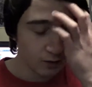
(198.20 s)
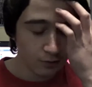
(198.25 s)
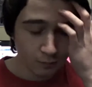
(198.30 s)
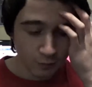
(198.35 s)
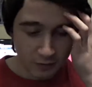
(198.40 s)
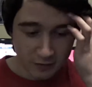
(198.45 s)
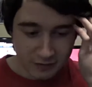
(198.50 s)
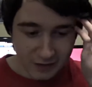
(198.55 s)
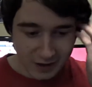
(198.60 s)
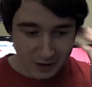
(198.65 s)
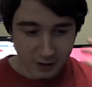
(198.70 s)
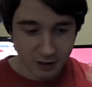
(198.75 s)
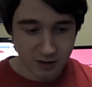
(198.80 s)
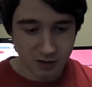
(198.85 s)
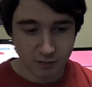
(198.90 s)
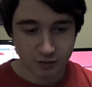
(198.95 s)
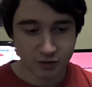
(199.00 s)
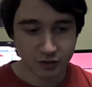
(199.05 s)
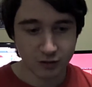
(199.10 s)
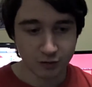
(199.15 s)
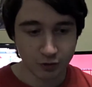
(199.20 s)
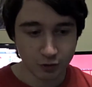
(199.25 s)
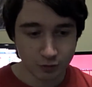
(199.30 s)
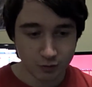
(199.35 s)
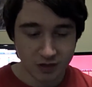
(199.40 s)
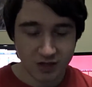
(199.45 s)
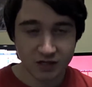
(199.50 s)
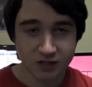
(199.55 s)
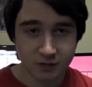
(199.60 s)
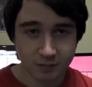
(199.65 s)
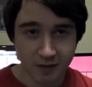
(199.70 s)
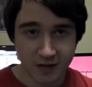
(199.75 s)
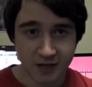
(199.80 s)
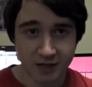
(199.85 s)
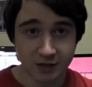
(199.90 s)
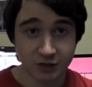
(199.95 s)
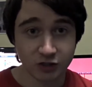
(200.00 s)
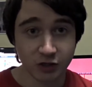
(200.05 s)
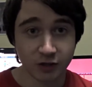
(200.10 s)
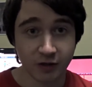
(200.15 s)
With that kind of material, you need to make
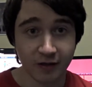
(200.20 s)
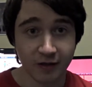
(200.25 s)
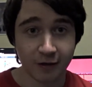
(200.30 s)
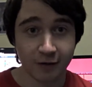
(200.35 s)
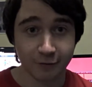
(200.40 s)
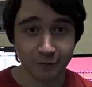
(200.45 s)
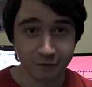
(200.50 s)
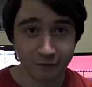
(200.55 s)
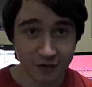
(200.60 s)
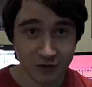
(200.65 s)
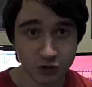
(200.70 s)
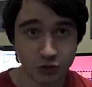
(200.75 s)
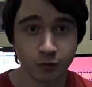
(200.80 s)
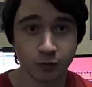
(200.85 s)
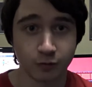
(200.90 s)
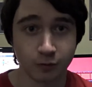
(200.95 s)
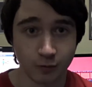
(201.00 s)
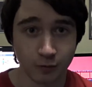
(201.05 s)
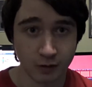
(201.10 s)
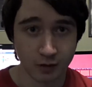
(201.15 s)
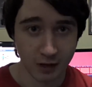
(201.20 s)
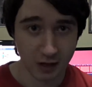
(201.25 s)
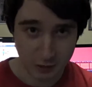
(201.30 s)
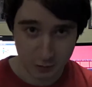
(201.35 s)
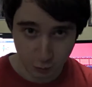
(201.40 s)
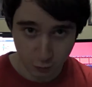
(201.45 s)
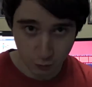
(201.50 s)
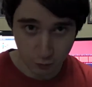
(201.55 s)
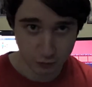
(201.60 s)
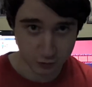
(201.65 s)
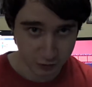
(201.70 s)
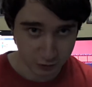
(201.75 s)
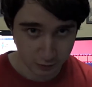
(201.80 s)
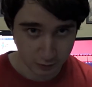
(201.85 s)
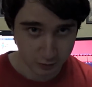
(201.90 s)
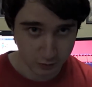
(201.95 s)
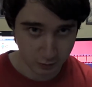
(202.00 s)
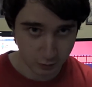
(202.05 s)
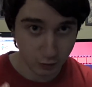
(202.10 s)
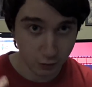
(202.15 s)
it so that they are visual and
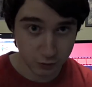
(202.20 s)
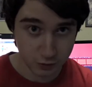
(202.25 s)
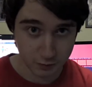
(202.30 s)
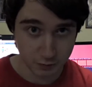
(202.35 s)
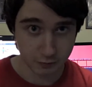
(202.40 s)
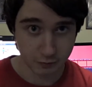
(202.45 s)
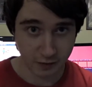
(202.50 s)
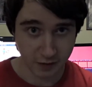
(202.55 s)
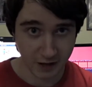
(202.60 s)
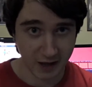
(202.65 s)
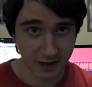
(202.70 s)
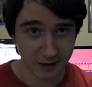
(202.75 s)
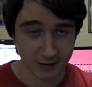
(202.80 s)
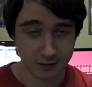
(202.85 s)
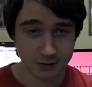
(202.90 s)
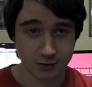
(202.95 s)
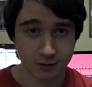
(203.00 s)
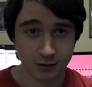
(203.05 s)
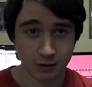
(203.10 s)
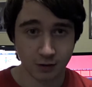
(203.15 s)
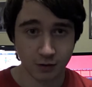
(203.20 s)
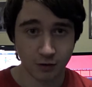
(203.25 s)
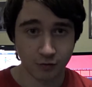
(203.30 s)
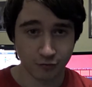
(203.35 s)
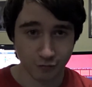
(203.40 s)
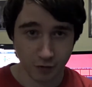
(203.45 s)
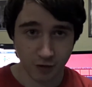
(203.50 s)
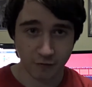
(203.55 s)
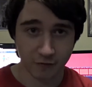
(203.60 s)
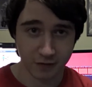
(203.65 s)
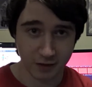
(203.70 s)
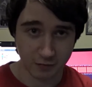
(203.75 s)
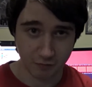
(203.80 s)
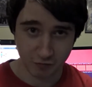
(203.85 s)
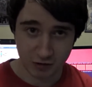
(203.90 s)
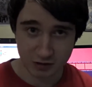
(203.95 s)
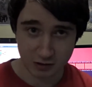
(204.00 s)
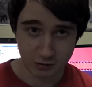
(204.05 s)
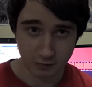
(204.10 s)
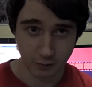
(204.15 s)
audible gags rather than
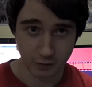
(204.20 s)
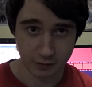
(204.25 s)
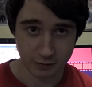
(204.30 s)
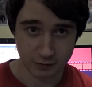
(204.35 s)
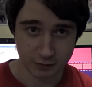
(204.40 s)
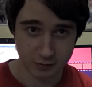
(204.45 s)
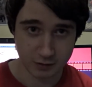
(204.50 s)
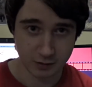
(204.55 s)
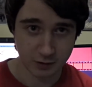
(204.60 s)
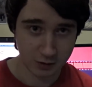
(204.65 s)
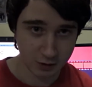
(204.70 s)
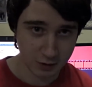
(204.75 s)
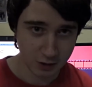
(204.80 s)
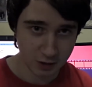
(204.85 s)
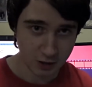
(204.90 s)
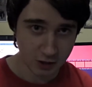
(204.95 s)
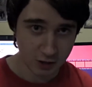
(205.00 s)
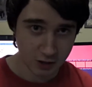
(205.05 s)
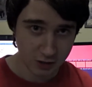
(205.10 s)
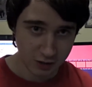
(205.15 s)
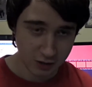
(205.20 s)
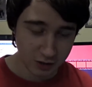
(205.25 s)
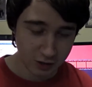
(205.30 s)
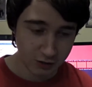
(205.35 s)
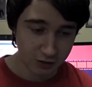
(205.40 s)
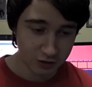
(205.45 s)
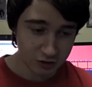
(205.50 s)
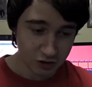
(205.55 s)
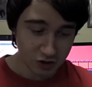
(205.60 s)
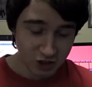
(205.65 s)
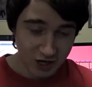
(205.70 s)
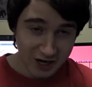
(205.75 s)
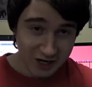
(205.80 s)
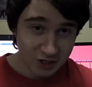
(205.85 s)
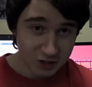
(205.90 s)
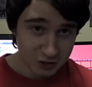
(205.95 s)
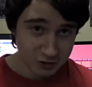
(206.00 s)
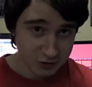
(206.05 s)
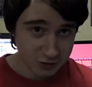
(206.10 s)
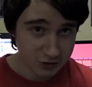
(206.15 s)
written ones. You need to
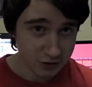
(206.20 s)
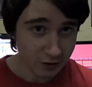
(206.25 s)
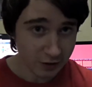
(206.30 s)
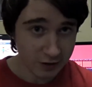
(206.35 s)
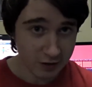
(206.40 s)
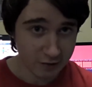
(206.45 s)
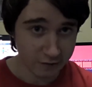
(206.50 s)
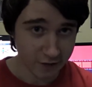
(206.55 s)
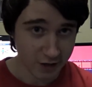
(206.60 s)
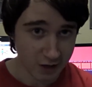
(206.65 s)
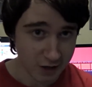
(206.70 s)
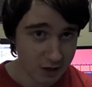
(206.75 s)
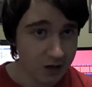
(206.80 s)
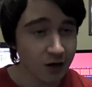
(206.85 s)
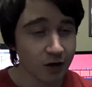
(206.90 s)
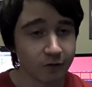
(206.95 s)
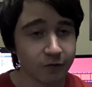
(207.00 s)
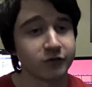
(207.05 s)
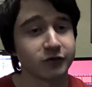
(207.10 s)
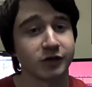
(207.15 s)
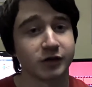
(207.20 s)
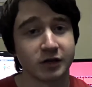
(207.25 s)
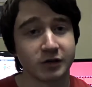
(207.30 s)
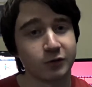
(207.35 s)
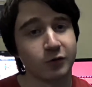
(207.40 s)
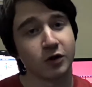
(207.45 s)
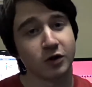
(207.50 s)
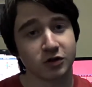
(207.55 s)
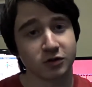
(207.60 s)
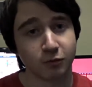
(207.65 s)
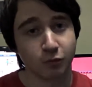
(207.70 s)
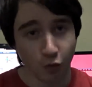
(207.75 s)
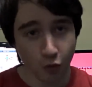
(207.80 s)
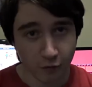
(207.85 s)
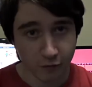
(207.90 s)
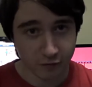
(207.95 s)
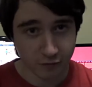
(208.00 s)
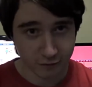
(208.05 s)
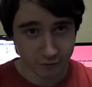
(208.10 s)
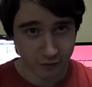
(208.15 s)
change the style of it enough so that it works more
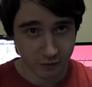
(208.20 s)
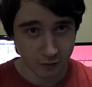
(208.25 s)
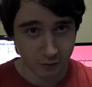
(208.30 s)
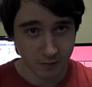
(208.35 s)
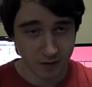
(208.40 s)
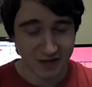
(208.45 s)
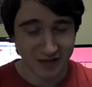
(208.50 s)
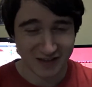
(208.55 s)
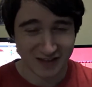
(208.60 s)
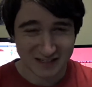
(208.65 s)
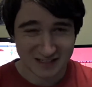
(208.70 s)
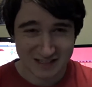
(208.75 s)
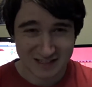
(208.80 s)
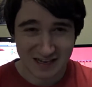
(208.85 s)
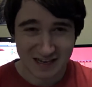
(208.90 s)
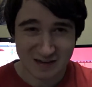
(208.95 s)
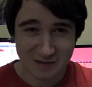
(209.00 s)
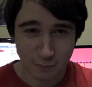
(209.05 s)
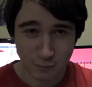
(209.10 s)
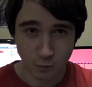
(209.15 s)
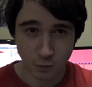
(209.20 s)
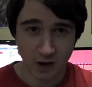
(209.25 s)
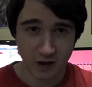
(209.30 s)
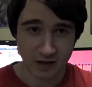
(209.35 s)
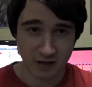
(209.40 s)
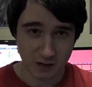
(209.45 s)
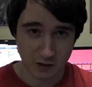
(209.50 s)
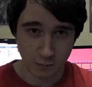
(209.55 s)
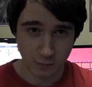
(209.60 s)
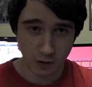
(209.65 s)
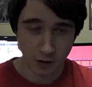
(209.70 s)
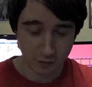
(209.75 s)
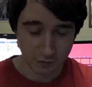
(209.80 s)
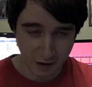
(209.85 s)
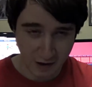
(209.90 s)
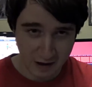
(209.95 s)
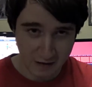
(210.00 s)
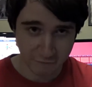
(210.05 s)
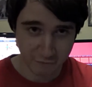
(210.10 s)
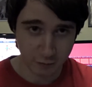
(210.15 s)
for film in the same way that it worked for
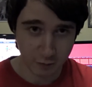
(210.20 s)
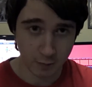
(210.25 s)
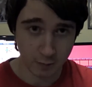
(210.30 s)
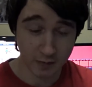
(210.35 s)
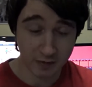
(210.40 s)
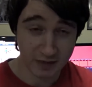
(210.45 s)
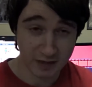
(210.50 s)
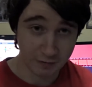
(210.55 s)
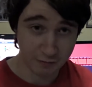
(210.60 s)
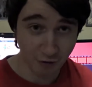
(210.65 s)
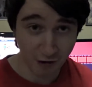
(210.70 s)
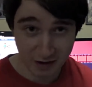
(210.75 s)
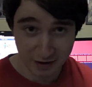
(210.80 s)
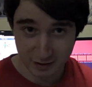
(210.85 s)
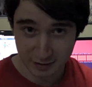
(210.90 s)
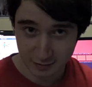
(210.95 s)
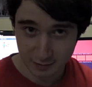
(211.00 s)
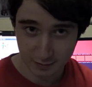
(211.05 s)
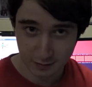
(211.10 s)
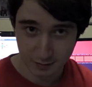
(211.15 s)
everyone when they read it.